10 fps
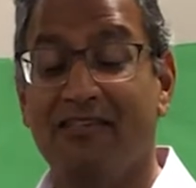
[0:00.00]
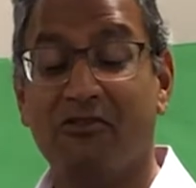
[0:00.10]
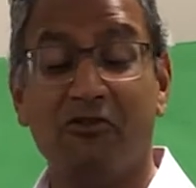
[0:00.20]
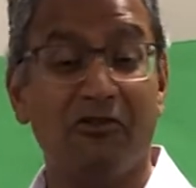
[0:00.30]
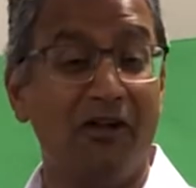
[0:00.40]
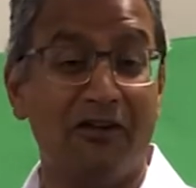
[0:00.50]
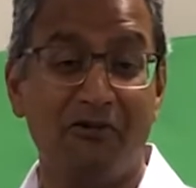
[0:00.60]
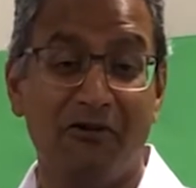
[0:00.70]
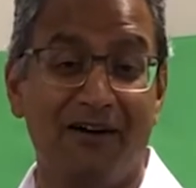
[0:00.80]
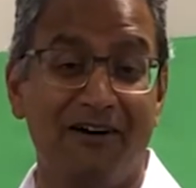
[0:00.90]
So there's a lot
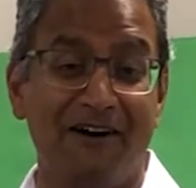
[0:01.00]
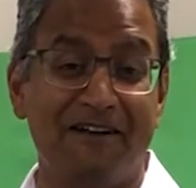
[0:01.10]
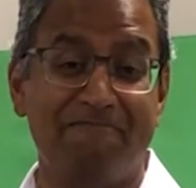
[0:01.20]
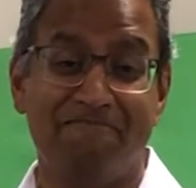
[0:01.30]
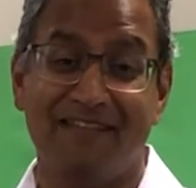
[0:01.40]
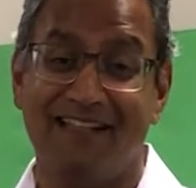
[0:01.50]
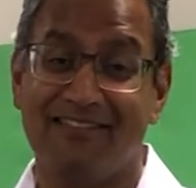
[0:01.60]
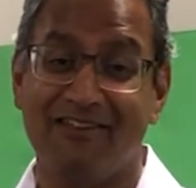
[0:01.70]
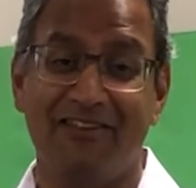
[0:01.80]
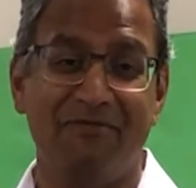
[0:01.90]
going on.
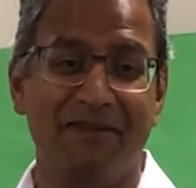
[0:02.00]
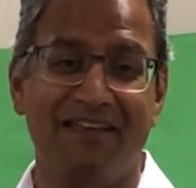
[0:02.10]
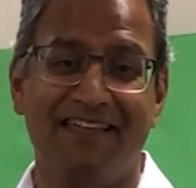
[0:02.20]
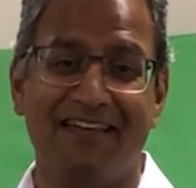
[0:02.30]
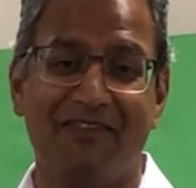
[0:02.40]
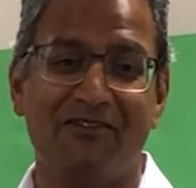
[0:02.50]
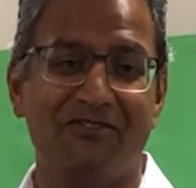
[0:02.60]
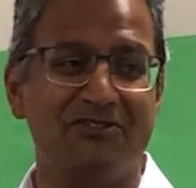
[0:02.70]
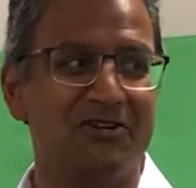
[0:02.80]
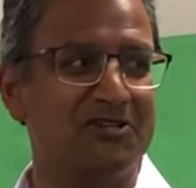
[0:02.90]
It's good to be together
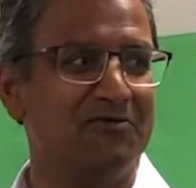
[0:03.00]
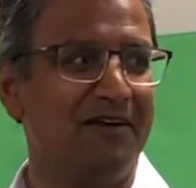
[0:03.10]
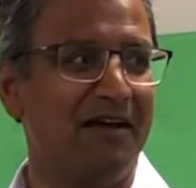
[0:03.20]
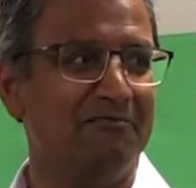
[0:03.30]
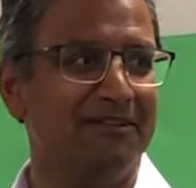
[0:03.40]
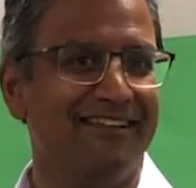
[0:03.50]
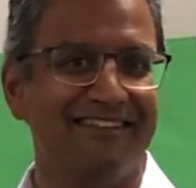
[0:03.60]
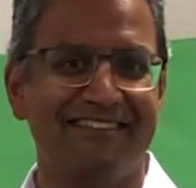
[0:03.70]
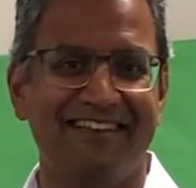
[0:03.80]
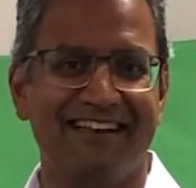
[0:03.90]
as a church family,
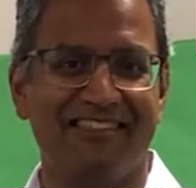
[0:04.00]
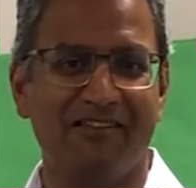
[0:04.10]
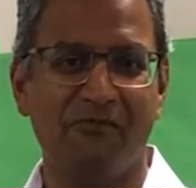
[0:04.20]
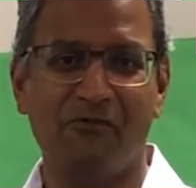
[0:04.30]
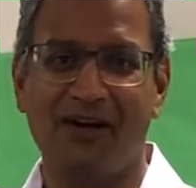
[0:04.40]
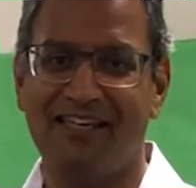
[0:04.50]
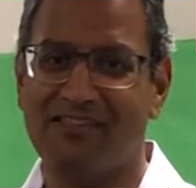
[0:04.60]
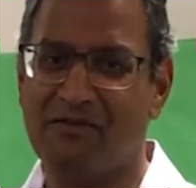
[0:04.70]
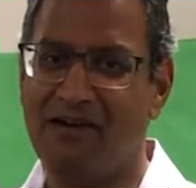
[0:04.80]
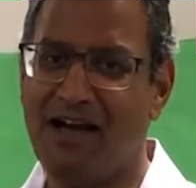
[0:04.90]
isn't it? Some way,
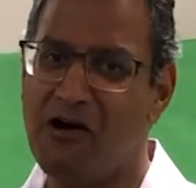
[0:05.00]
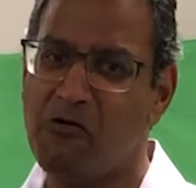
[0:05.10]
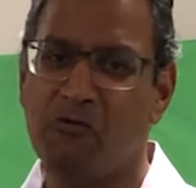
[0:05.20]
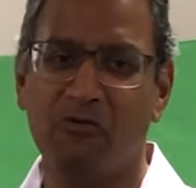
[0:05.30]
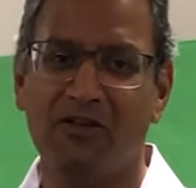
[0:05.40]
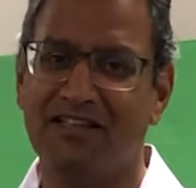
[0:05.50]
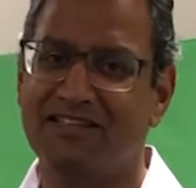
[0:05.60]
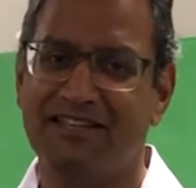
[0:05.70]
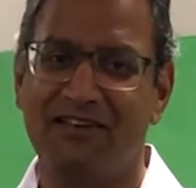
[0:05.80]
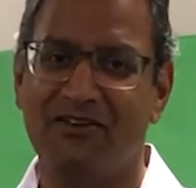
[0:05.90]
somehow, we'll
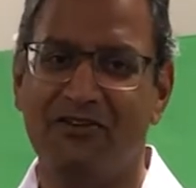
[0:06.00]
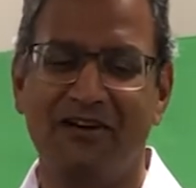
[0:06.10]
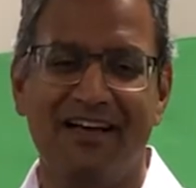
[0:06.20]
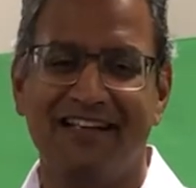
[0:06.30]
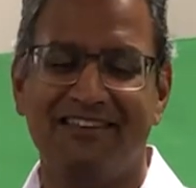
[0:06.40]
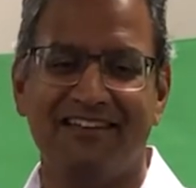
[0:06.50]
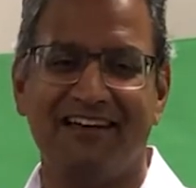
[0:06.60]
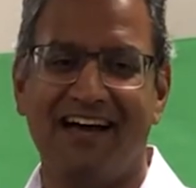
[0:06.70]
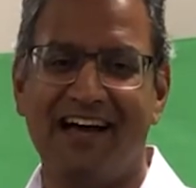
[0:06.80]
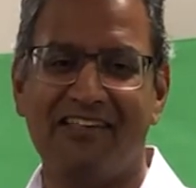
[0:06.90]
continue to
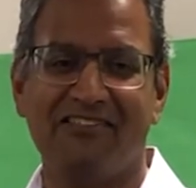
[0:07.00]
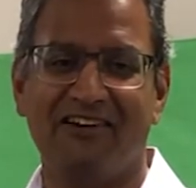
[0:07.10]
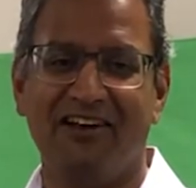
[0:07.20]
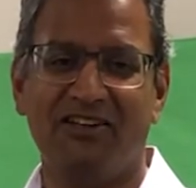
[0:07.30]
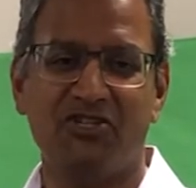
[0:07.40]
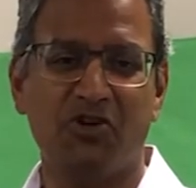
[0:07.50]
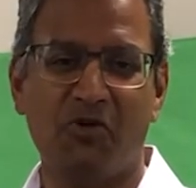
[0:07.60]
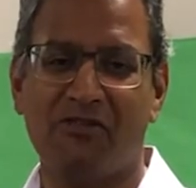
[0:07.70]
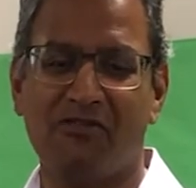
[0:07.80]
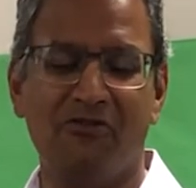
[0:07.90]
ask God to
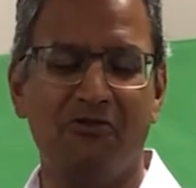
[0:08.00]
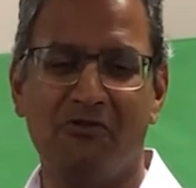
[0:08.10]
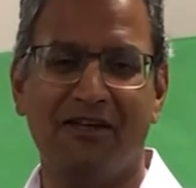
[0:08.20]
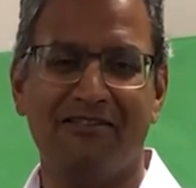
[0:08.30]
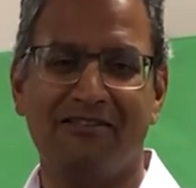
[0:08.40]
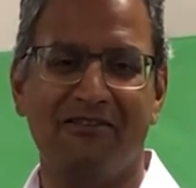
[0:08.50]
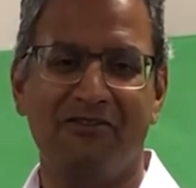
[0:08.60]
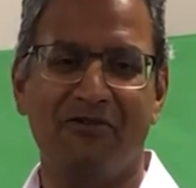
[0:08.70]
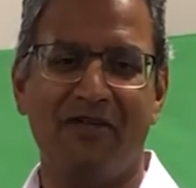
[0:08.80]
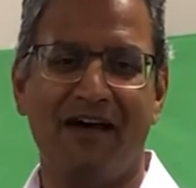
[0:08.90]
show us new ways to
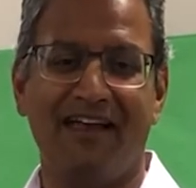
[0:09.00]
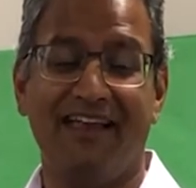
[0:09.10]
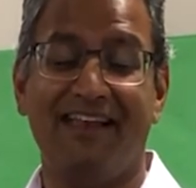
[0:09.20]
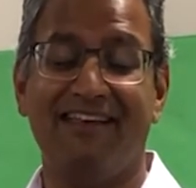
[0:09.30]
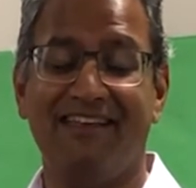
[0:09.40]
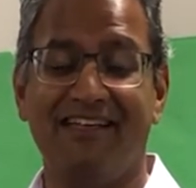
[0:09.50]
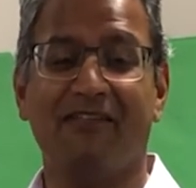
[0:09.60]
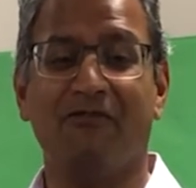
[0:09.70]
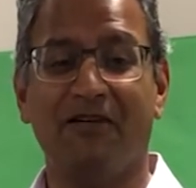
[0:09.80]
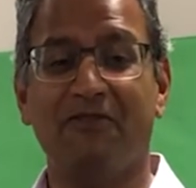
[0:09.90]
do that, and He
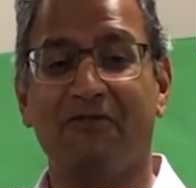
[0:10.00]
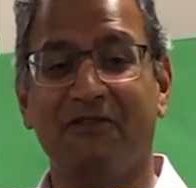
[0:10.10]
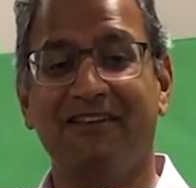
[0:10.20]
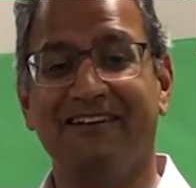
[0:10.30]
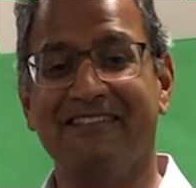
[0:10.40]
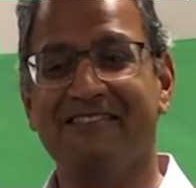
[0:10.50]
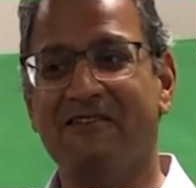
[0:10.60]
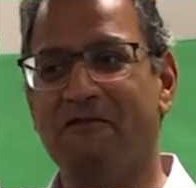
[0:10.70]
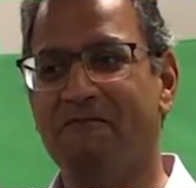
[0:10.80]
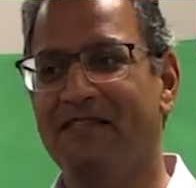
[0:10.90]
has faithfully done
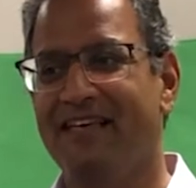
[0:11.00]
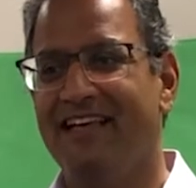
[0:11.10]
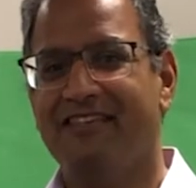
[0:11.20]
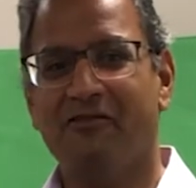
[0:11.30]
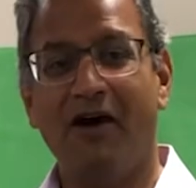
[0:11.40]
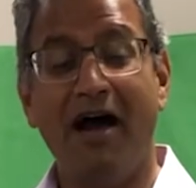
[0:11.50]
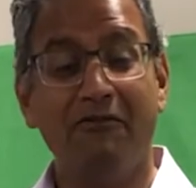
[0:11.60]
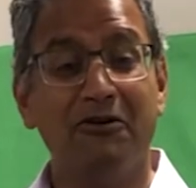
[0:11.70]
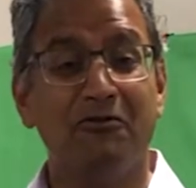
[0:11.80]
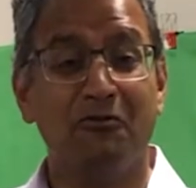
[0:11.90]
so. So
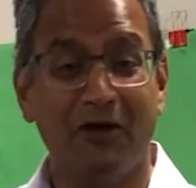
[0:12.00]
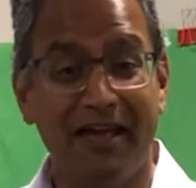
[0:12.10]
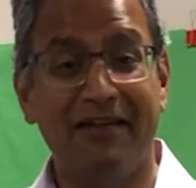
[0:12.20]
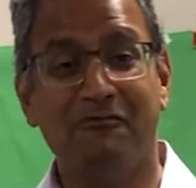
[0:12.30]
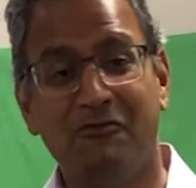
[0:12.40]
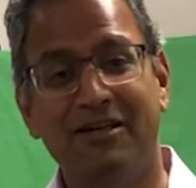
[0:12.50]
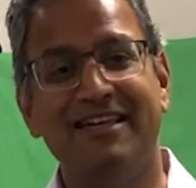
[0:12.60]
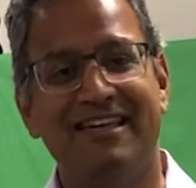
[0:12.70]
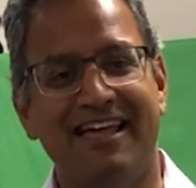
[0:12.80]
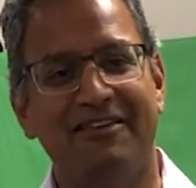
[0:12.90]
have a great
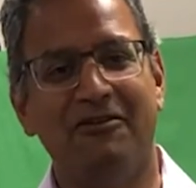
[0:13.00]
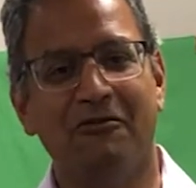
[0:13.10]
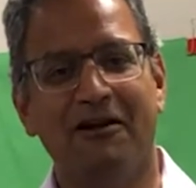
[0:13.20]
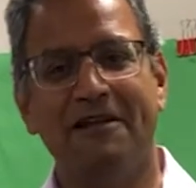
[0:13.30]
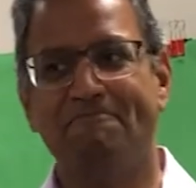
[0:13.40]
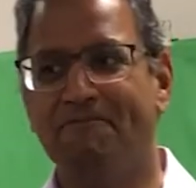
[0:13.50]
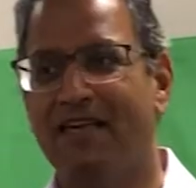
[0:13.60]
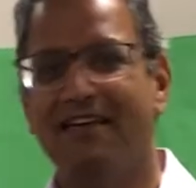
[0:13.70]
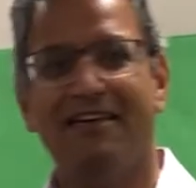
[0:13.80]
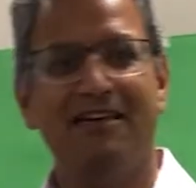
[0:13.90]
weekend, all right?
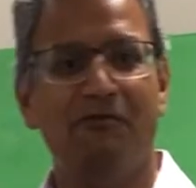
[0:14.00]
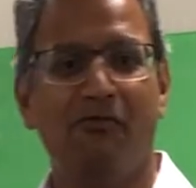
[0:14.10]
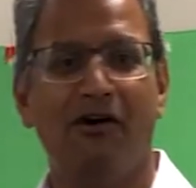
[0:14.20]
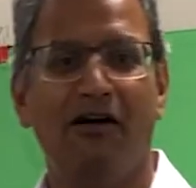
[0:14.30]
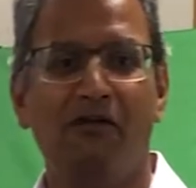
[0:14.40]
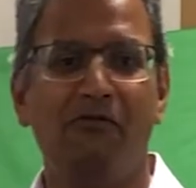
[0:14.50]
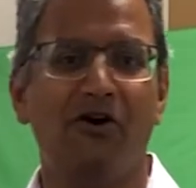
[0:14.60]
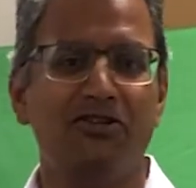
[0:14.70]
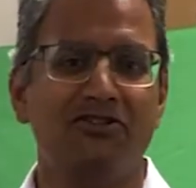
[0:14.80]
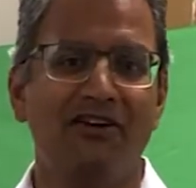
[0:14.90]
Keep well,
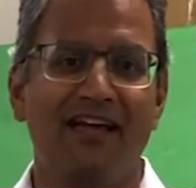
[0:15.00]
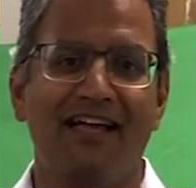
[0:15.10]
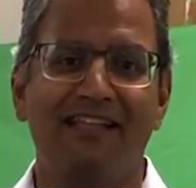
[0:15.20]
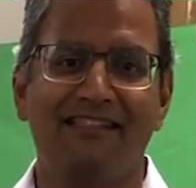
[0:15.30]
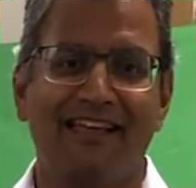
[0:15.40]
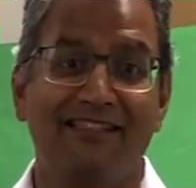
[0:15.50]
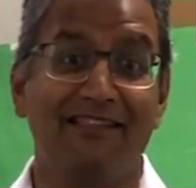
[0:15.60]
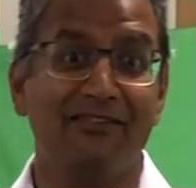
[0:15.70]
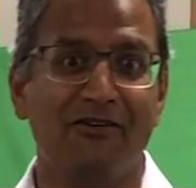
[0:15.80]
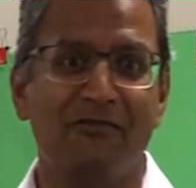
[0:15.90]
wash your hands, and
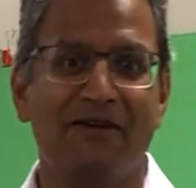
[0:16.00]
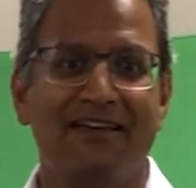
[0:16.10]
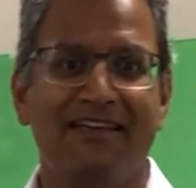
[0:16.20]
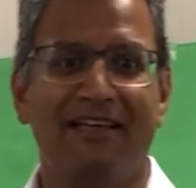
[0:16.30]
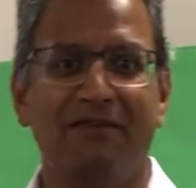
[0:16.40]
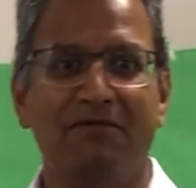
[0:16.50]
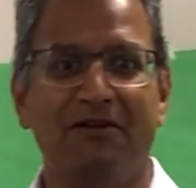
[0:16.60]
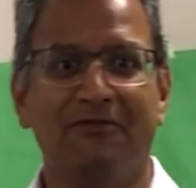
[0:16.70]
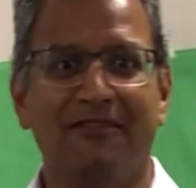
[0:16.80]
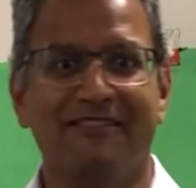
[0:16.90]
let's go make a kingdom
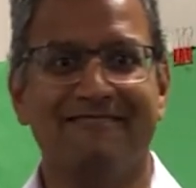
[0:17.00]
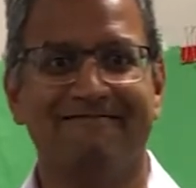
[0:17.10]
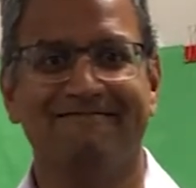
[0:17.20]
difference.